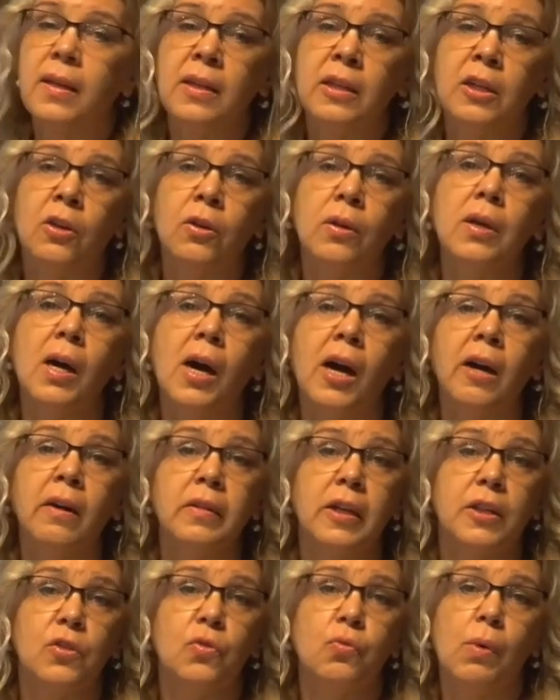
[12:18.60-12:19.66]

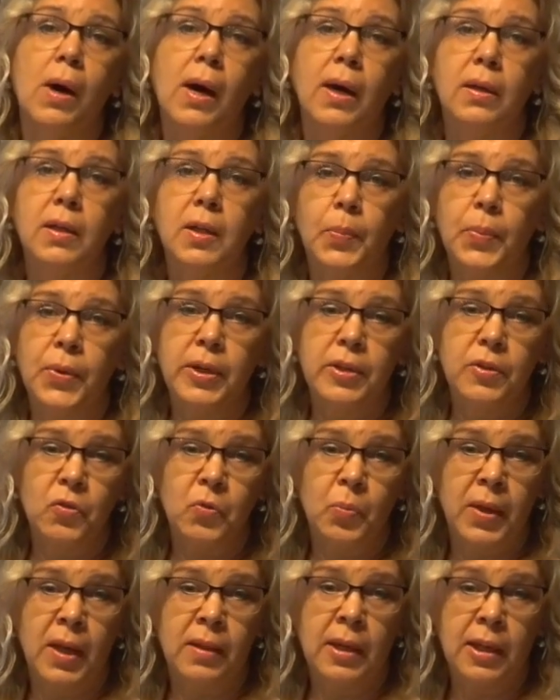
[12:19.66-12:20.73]
RLS1 appears
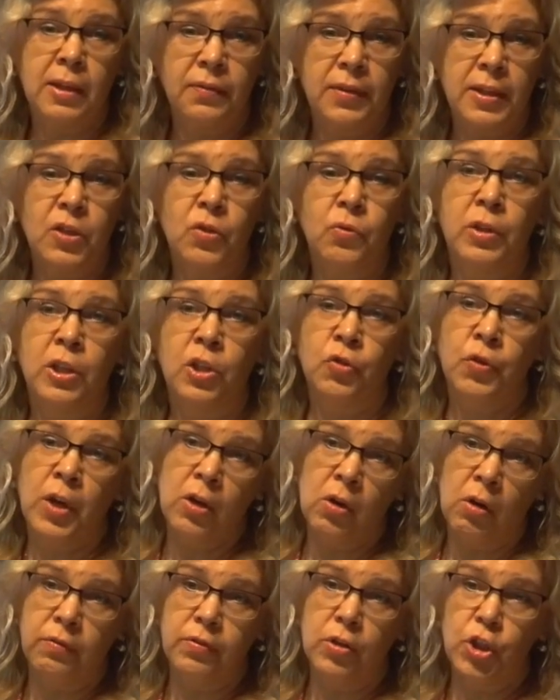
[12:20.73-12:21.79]
to be a life history
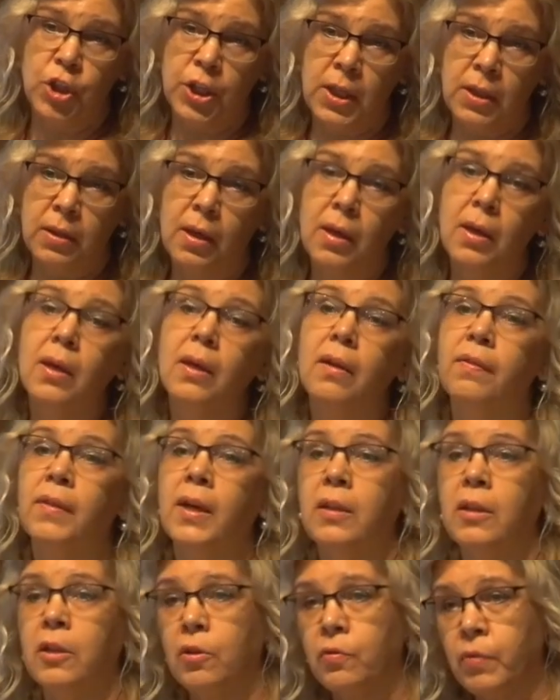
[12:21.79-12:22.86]
trade-off gene
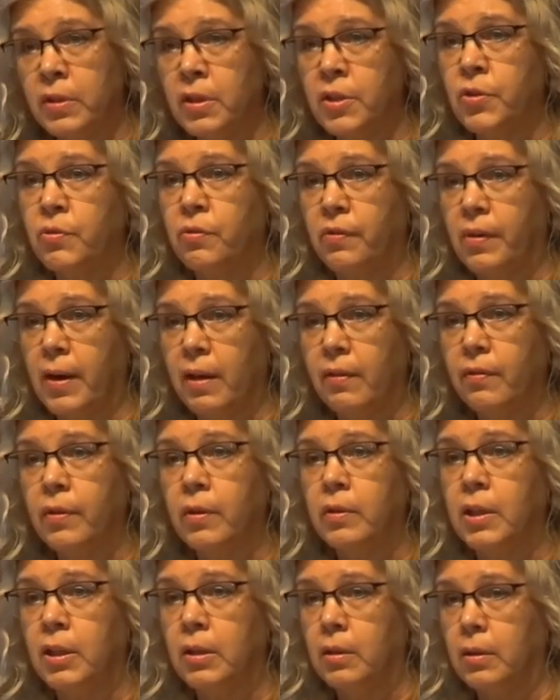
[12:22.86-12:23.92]
that increases
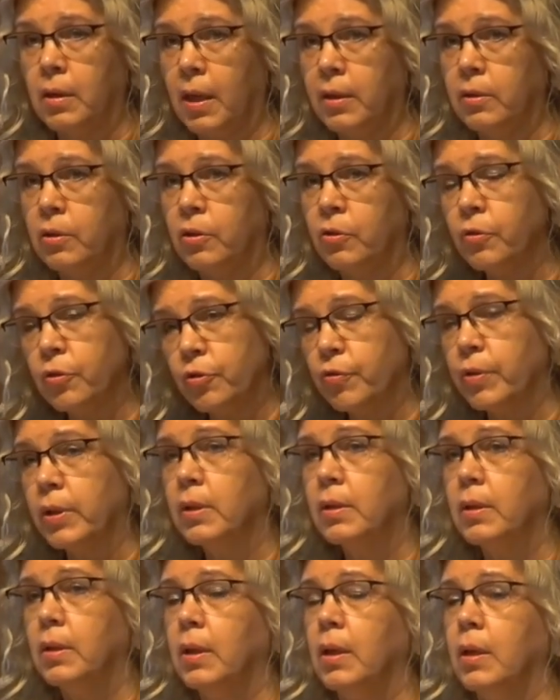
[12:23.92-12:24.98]
survival under
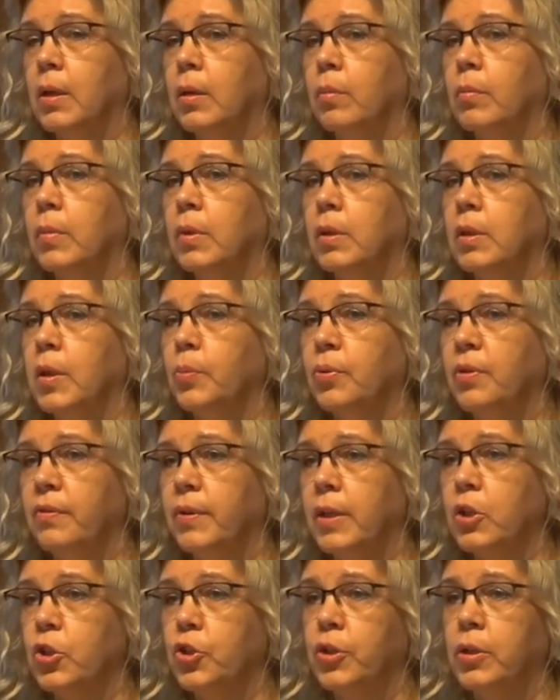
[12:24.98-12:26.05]
nutrient
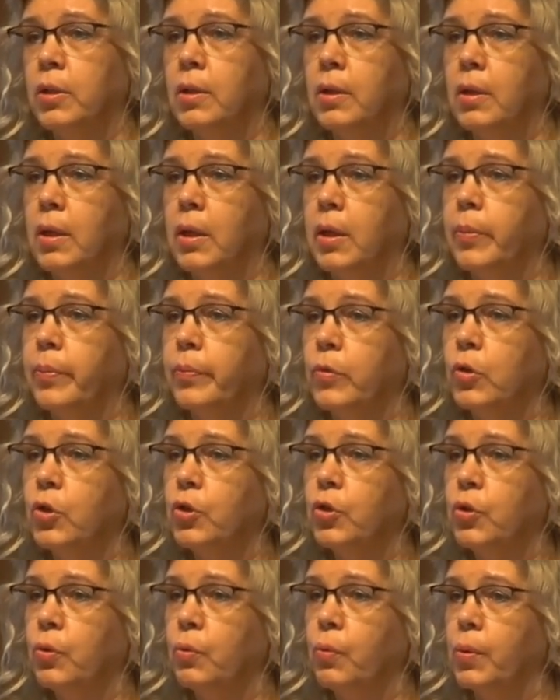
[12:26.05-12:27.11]
deprivation
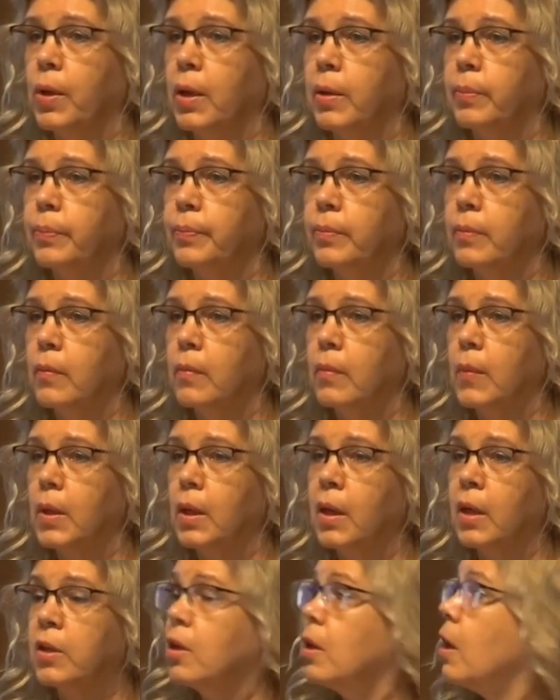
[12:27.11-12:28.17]

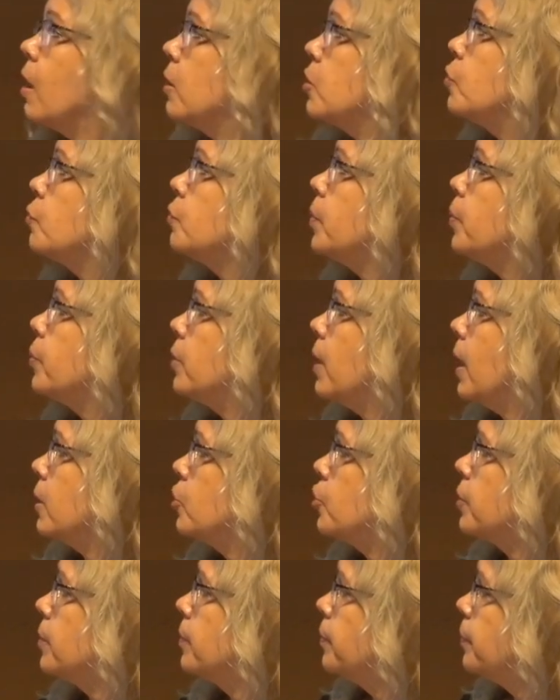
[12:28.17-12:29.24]
at the cost of
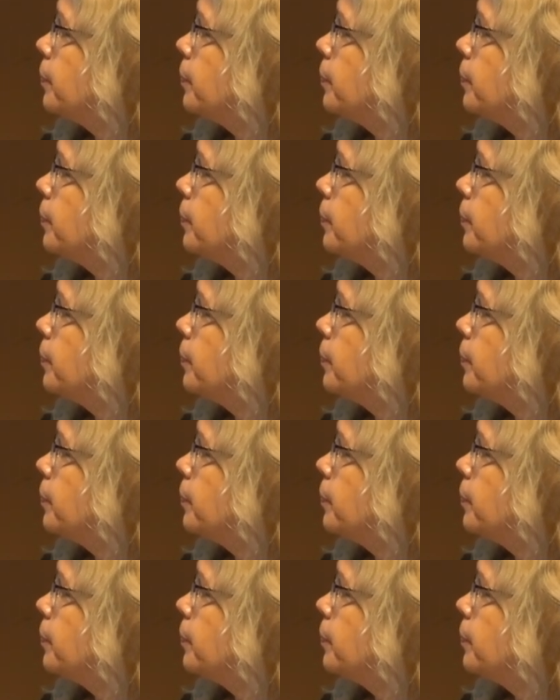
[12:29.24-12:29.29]
reproduction.